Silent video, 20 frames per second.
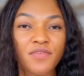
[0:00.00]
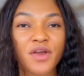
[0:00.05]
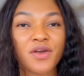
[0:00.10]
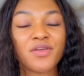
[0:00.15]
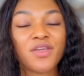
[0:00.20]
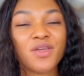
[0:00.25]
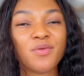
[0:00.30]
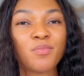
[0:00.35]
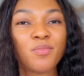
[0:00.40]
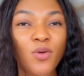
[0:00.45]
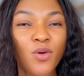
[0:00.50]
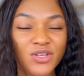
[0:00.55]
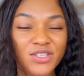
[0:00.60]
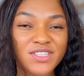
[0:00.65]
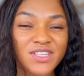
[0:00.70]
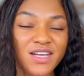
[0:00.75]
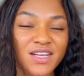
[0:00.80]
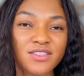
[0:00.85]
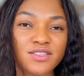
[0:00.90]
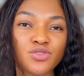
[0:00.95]
very
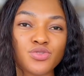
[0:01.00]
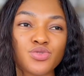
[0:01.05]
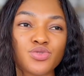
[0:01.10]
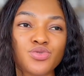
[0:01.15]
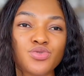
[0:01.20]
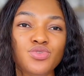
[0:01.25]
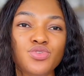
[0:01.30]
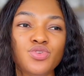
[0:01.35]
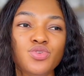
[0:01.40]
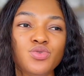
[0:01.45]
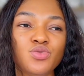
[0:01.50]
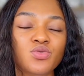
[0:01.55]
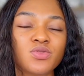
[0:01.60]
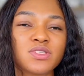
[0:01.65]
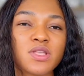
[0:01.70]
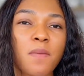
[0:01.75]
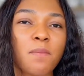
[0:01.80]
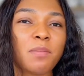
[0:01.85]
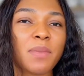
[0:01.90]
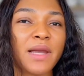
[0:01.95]
important to
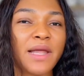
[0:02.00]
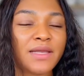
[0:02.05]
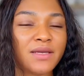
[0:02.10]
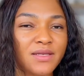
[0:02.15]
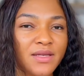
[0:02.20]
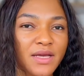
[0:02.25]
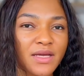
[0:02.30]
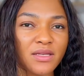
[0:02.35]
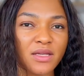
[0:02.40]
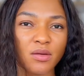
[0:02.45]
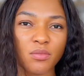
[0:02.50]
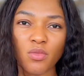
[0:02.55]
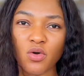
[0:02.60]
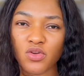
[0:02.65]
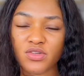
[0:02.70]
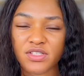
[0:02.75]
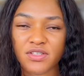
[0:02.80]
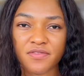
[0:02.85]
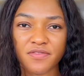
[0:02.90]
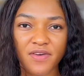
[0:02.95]
use blended
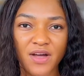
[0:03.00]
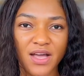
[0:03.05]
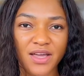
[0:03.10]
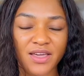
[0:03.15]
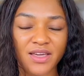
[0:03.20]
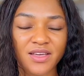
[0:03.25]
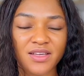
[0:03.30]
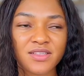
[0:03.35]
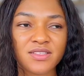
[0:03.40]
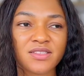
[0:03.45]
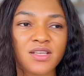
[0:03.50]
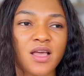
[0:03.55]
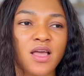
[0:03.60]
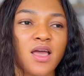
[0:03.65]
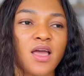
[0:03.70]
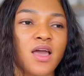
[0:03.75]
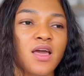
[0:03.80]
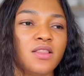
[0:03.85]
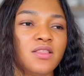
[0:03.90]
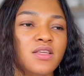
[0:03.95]
emulsifiers.
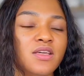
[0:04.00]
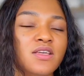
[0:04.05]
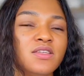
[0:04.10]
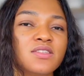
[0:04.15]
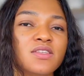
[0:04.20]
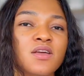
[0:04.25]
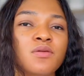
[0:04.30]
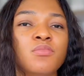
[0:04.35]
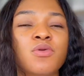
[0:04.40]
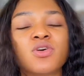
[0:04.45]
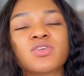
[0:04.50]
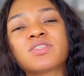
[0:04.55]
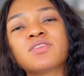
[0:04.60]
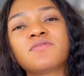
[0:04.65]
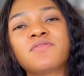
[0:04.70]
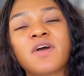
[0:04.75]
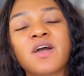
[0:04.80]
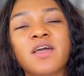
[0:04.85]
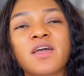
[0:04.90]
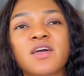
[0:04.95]
These
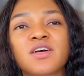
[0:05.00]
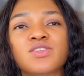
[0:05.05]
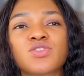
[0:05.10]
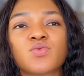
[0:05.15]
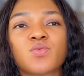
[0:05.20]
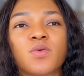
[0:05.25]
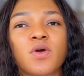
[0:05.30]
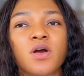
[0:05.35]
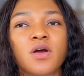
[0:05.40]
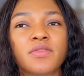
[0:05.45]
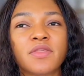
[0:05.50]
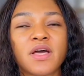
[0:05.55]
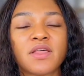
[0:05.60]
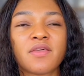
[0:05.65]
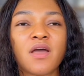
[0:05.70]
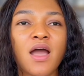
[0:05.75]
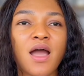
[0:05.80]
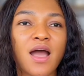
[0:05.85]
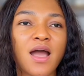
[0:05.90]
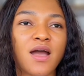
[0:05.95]
emulsifiers that
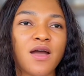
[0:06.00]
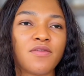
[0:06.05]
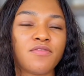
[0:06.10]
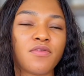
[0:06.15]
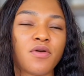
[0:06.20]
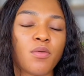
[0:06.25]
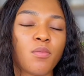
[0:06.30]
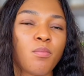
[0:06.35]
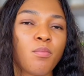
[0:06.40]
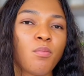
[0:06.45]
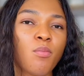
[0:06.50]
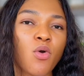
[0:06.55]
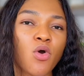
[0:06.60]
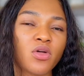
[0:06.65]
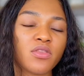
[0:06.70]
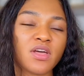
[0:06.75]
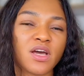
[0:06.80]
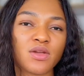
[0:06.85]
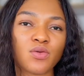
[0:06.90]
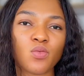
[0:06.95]
have
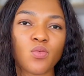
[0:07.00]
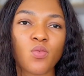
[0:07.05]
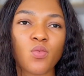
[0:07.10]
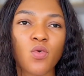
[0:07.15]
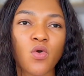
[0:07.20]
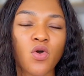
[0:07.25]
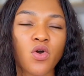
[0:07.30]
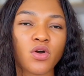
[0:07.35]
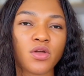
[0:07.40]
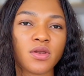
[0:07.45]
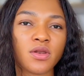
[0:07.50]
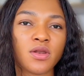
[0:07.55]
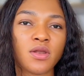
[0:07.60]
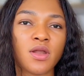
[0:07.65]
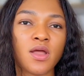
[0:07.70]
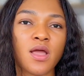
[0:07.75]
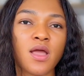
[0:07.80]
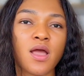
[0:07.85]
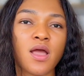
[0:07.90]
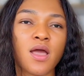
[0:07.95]
more than one
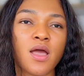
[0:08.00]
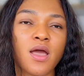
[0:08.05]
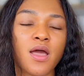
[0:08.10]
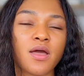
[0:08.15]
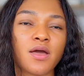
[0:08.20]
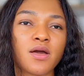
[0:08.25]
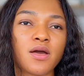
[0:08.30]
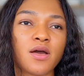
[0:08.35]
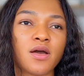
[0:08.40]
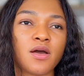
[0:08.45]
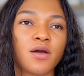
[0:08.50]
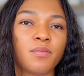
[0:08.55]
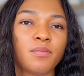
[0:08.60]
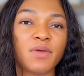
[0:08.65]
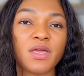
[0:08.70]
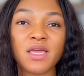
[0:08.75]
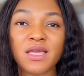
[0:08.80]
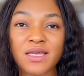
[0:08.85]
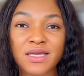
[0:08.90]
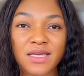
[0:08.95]

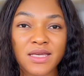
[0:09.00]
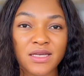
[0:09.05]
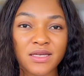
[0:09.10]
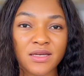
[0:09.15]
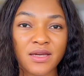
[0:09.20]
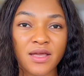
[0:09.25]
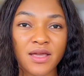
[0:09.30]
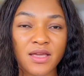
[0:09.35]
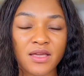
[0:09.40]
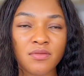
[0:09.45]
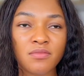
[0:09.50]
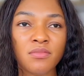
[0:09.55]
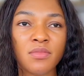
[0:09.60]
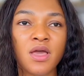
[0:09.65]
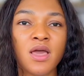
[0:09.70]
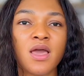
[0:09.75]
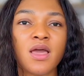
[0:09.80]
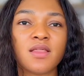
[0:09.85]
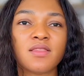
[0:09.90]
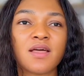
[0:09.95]
inky name.
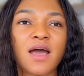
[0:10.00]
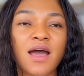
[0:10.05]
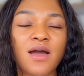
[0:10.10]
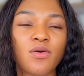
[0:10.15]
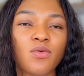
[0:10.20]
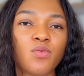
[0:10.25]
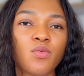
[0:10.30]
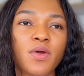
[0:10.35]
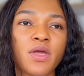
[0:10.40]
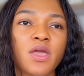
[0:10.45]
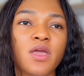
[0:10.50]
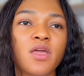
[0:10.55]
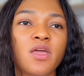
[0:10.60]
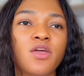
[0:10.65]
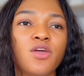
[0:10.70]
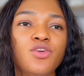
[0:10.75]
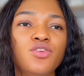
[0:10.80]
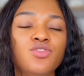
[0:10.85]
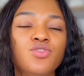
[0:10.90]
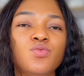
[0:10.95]
That
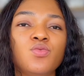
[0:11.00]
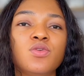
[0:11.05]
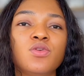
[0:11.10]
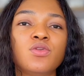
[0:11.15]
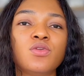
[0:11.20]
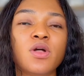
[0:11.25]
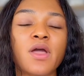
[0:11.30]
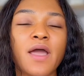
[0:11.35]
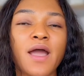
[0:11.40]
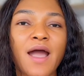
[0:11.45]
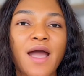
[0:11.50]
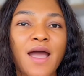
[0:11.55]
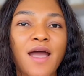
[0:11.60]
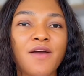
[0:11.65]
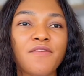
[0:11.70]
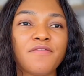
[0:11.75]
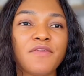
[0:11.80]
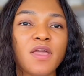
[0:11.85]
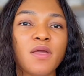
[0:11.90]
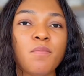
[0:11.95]
way you will
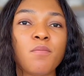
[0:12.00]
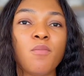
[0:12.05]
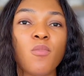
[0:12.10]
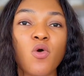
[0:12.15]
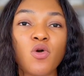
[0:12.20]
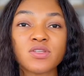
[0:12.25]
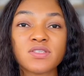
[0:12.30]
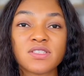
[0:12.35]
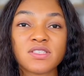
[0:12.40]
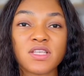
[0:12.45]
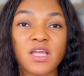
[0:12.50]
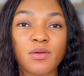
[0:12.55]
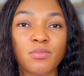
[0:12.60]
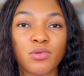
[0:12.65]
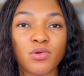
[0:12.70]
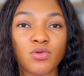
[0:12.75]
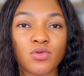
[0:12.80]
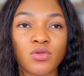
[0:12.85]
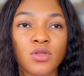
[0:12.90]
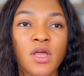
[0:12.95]
have a more
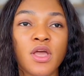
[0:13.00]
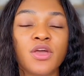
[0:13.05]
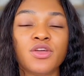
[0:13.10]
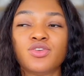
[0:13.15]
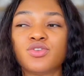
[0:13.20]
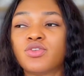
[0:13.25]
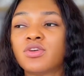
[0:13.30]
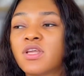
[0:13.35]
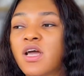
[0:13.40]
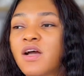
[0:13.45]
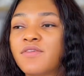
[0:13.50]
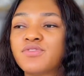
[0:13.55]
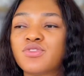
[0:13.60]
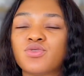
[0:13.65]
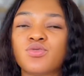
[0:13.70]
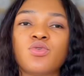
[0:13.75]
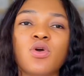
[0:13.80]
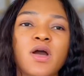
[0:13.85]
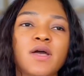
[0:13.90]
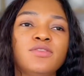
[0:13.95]
stable, you don't have
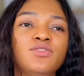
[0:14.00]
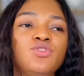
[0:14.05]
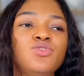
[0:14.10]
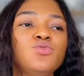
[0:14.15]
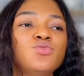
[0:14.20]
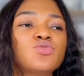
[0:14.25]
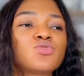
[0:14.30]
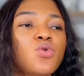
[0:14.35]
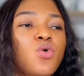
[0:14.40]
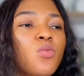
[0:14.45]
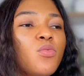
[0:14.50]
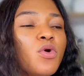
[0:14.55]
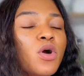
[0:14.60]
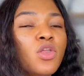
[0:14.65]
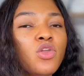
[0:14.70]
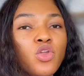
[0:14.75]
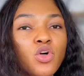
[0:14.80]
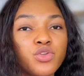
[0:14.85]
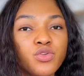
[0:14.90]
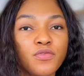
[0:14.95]
to go and use a
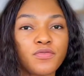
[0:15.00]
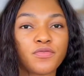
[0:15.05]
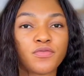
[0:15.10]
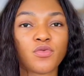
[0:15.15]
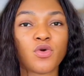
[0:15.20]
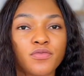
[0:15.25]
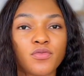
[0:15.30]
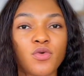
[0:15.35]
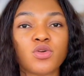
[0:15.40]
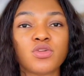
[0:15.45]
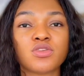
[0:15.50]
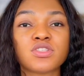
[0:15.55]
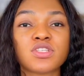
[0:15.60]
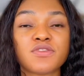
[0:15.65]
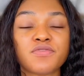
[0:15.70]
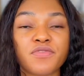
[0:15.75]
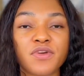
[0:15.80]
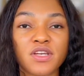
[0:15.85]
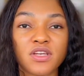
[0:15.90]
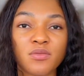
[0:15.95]
lot of
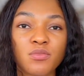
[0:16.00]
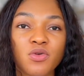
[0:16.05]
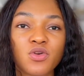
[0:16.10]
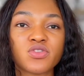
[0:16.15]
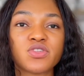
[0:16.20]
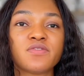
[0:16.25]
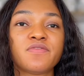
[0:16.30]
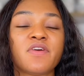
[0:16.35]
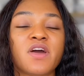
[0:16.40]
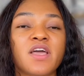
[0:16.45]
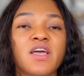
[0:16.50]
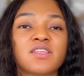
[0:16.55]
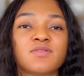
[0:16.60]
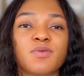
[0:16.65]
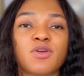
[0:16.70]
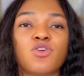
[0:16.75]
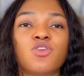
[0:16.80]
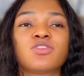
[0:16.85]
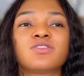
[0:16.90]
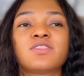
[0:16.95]
different emulsifiers
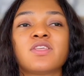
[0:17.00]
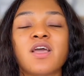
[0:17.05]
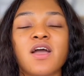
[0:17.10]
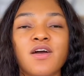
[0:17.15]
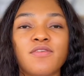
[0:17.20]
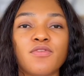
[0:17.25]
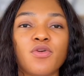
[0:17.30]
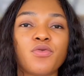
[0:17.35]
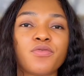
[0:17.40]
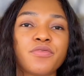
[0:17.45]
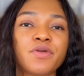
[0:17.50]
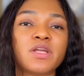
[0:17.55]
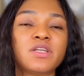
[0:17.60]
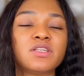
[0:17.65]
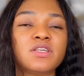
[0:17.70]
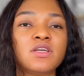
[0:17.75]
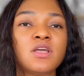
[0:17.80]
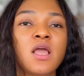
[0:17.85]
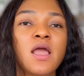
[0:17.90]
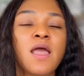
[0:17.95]
because they have
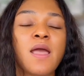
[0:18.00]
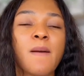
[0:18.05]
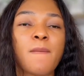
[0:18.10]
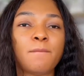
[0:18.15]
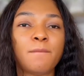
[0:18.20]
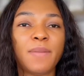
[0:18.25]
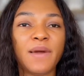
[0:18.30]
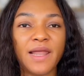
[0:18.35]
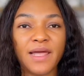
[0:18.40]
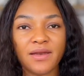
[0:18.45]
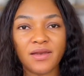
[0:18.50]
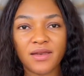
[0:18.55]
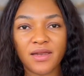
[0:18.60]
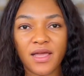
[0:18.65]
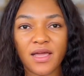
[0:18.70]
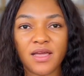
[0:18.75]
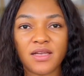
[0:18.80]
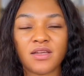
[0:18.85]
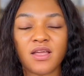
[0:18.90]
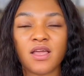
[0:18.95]
already
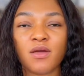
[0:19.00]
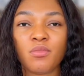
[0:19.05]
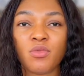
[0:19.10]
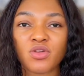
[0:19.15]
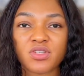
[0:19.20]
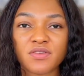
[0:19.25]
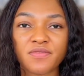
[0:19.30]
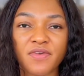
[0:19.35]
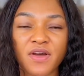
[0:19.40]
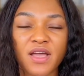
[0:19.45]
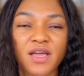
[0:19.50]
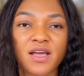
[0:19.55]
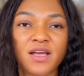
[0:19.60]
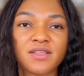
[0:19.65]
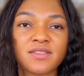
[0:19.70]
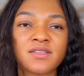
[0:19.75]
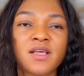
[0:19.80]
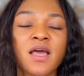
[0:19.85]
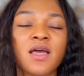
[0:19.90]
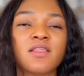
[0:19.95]
blended
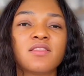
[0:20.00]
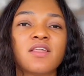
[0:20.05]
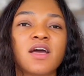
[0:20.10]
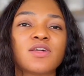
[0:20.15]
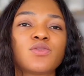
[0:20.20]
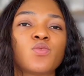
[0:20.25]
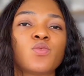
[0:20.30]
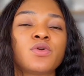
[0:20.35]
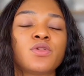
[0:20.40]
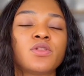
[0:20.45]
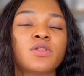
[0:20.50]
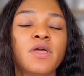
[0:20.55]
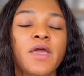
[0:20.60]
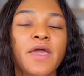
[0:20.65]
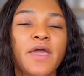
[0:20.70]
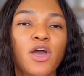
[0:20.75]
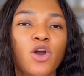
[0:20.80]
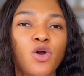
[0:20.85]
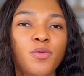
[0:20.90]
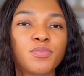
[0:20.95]
emulsifiers that will
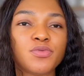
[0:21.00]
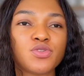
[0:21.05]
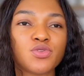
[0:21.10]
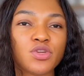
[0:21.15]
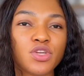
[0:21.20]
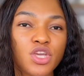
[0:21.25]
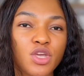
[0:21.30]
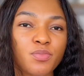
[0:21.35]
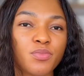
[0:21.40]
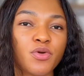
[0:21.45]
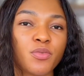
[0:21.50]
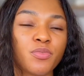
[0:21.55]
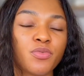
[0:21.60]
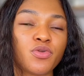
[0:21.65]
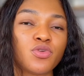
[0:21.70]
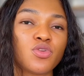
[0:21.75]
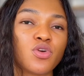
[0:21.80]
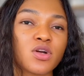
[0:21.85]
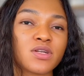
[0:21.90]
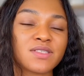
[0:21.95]
help to keep your
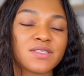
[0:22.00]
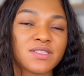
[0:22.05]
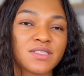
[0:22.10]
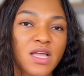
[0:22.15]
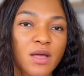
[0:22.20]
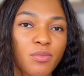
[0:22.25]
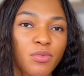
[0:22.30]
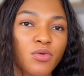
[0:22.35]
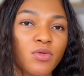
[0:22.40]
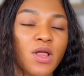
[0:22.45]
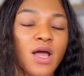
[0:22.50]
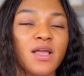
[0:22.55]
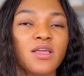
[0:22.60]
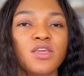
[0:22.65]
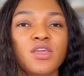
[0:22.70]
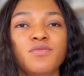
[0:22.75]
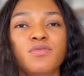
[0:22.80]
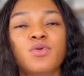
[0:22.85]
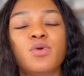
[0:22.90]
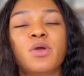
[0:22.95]
product stable and
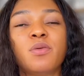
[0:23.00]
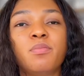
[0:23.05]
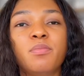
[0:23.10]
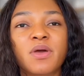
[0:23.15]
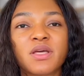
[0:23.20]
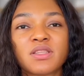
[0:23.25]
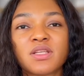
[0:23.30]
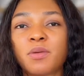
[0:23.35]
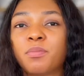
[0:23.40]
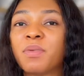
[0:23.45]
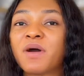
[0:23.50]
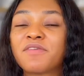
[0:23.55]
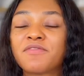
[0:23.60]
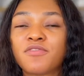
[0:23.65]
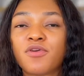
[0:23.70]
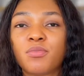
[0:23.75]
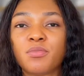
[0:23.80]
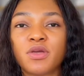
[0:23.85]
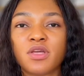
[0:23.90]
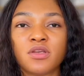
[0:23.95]
give you a better
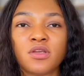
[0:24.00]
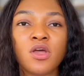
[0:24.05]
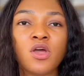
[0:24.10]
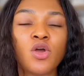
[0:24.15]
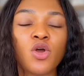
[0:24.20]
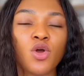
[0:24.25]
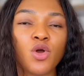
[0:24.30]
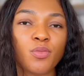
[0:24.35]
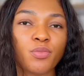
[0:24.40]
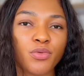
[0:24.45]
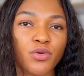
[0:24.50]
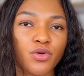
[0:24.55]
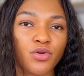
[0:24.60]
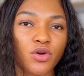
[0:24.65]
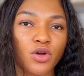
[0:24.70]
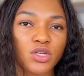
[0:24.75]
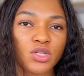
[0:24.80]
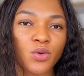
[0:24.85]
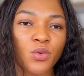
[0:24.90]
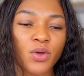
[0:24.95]
performing
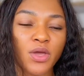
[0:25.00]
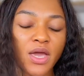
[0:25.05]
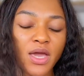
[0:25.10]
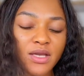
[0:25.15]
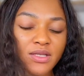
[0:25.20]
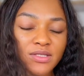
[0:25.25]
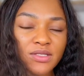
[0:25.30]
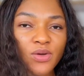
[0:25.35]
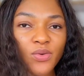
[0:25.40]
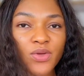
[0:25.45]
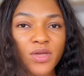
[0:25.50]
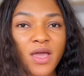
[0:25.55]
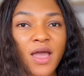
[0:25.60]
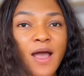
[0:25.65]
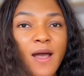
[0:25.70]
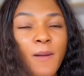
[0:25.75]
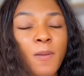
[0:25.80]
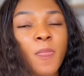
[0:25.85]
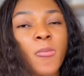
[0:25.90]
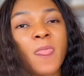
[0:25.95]
product. Okay, so
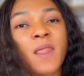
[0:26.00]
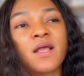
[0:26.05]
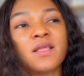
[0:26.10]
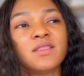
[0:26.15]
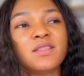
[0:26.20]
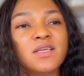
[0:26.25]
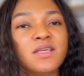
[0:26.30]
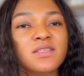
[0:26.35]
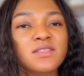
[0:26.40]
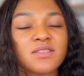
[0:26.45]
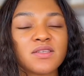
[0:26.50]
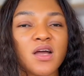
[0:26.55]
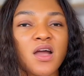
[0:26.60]
yeah, these